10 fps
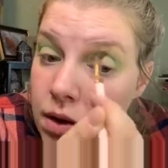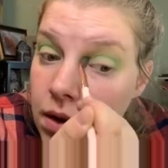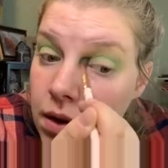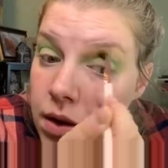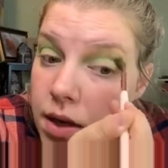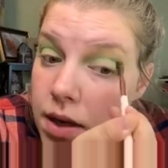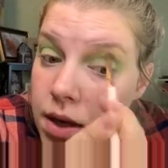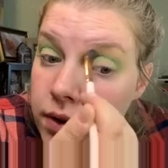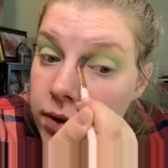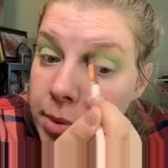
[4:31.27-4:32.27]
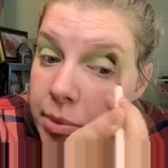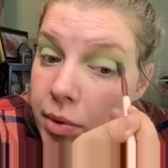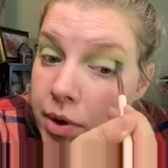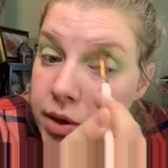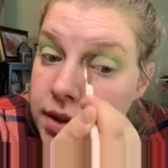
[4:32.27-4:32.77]
I can't even remember
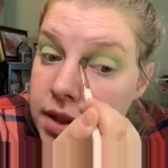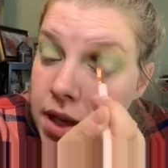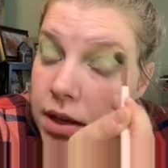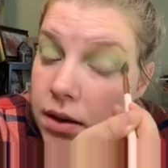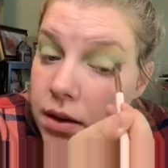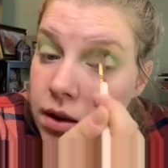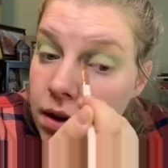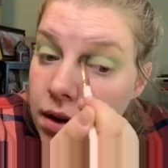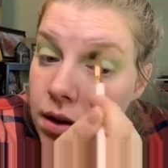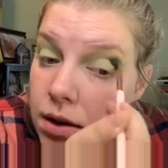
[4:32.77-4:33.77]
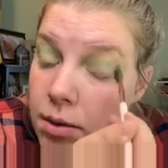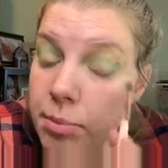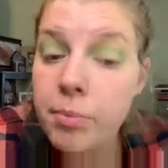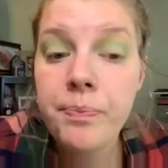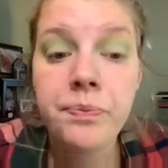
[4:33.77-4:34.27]
what I was saying.
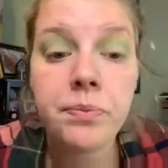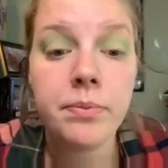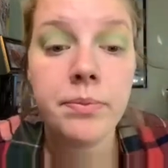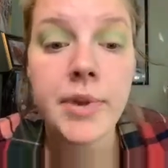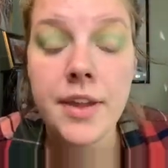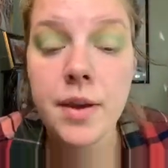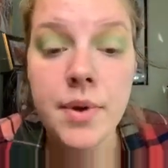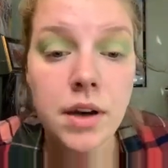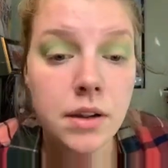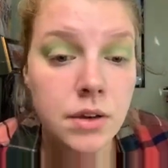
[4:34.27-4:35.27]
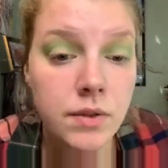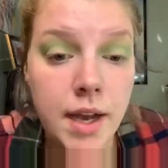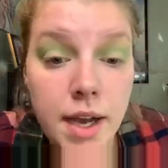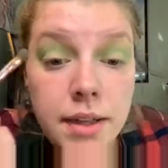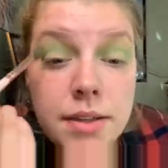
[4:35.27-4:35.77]
Yeah, they went on a little
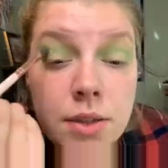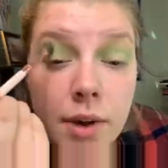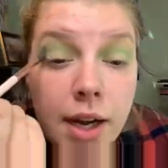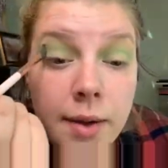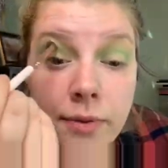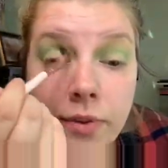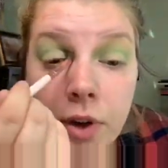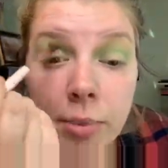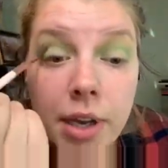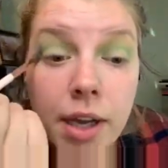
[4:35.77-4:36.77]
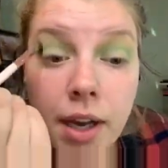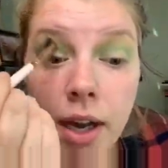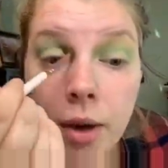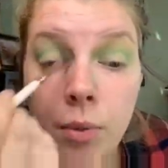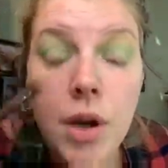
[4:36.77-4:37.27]
ride, so I'm filming.
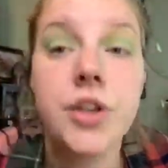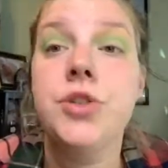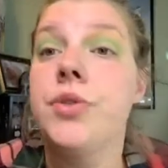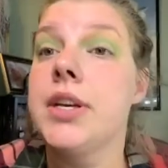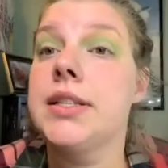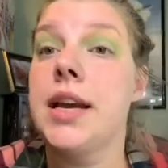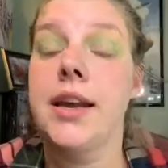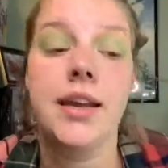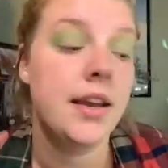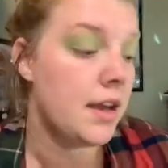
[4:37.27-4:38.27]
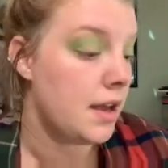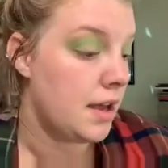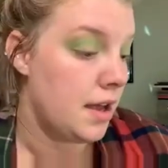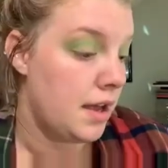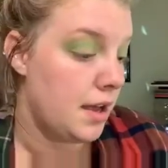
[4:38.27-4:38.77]
I want to do this. I
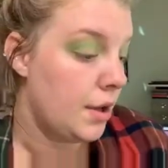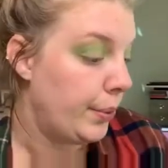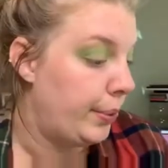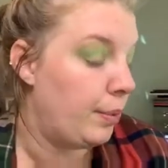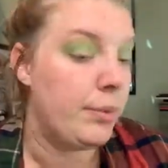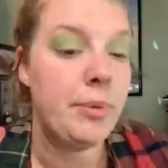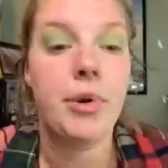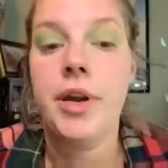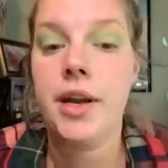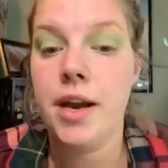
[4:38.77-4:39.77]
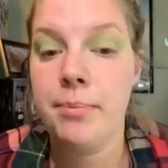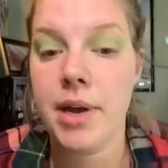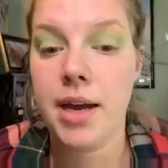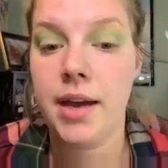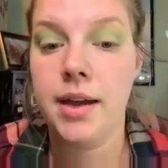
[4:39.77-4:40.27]
will be putting up
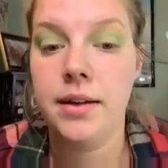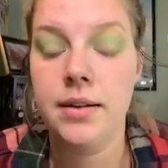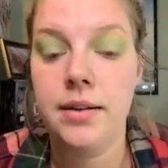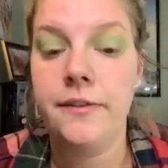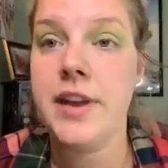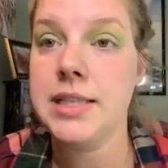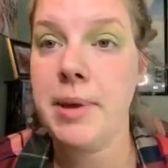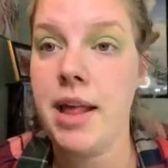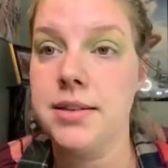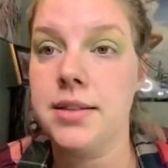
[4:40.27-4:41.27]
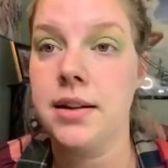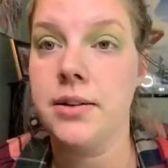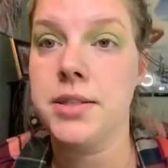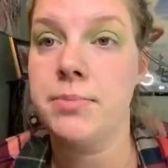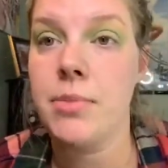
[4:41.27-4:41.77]
my face palette declutter
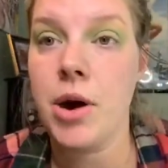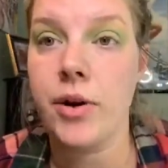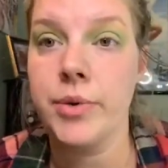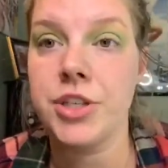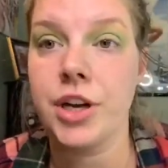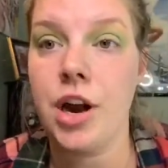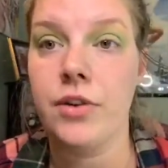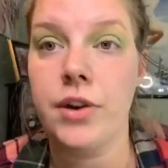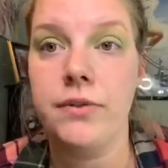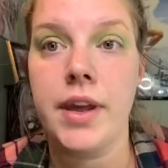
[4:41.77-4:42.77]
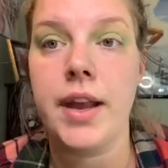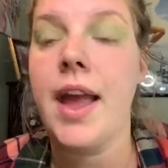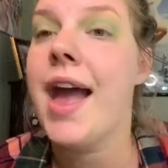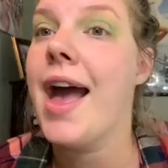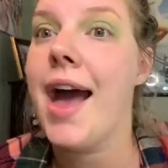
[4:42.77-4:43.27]
tomorrow, which I got rid of like
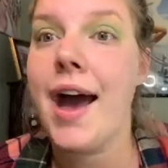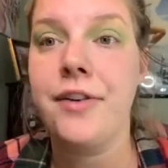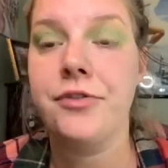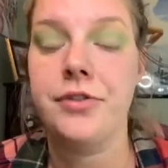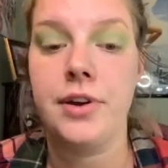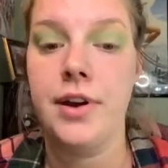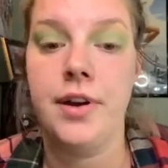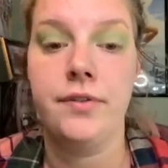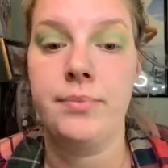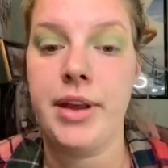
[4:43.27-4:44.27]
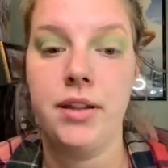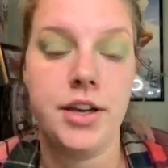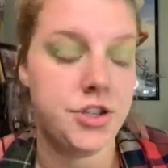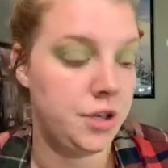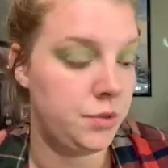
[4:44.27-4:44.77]
half of my
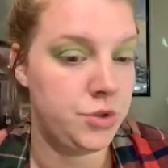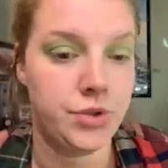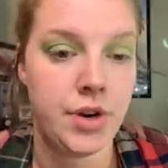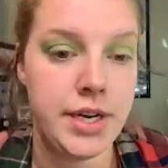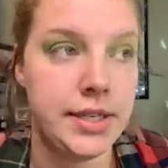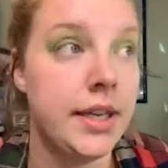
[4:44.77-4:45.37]
collection, which was crazy.